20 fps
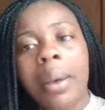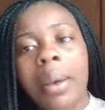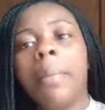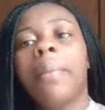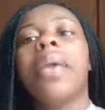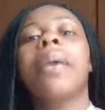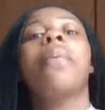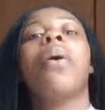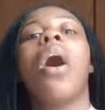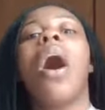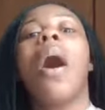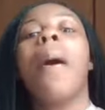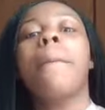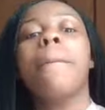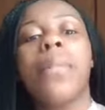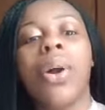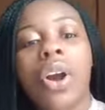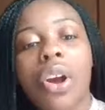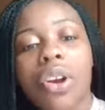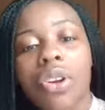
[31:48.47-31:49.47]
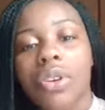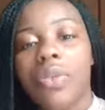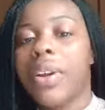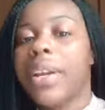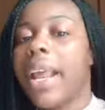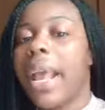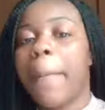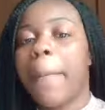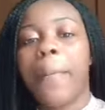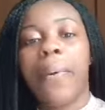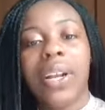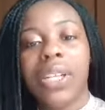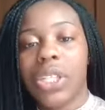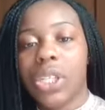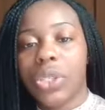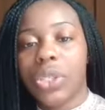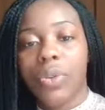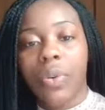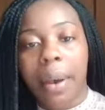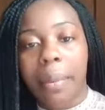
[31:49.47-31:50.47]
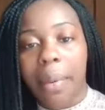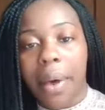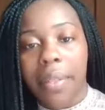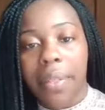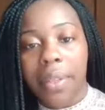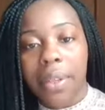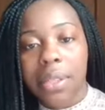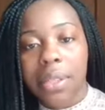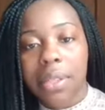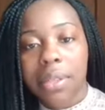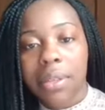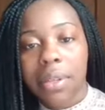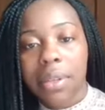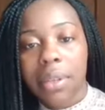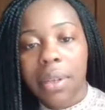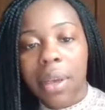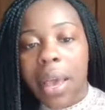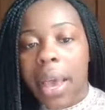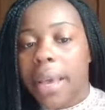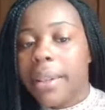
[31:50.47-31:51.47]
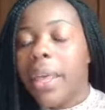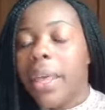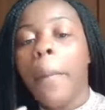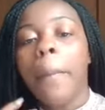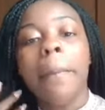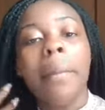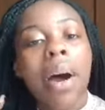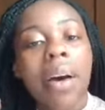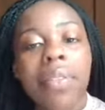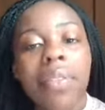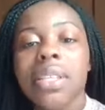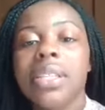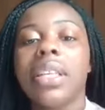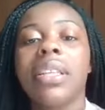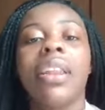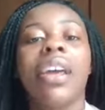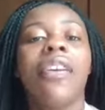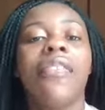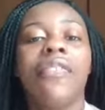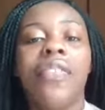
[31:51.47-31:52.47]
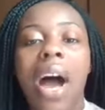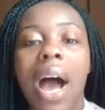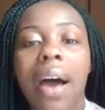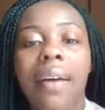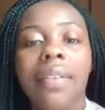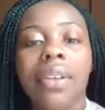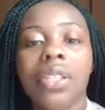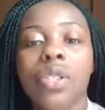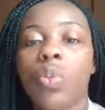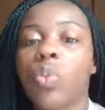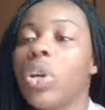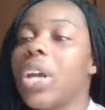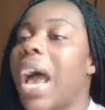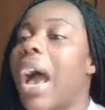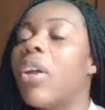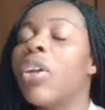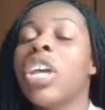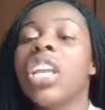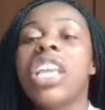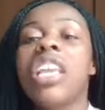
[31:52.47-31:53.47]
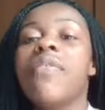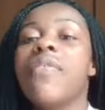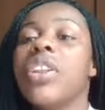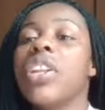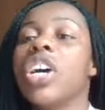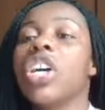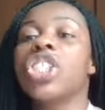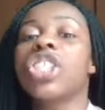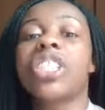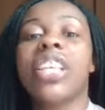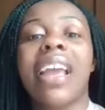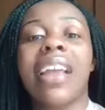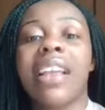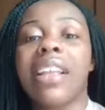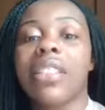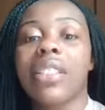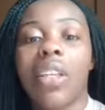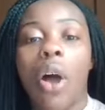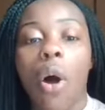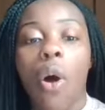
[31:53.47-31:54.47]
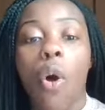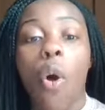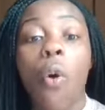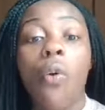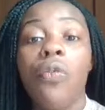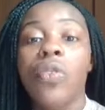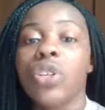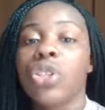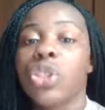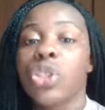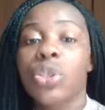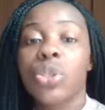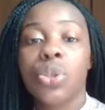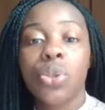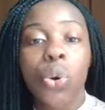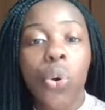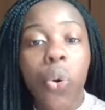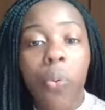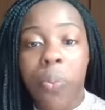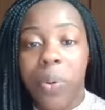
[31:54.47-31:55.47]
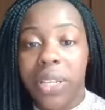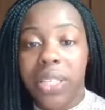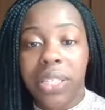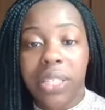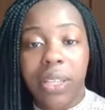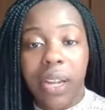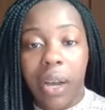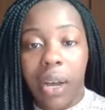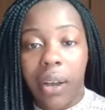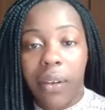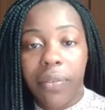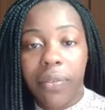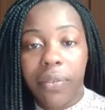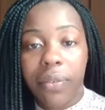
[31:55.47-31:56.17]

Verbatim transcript: People are murdering their precious grandmothers, their mothers and their fathers without a, even a second thought over stupid stuff.